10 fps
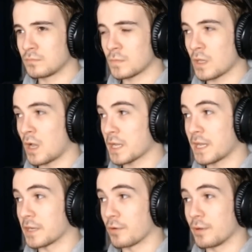I can't
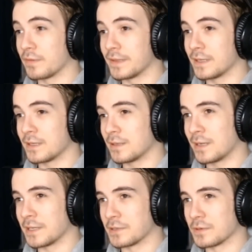agree with that. I
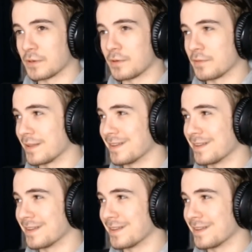don't agree with that.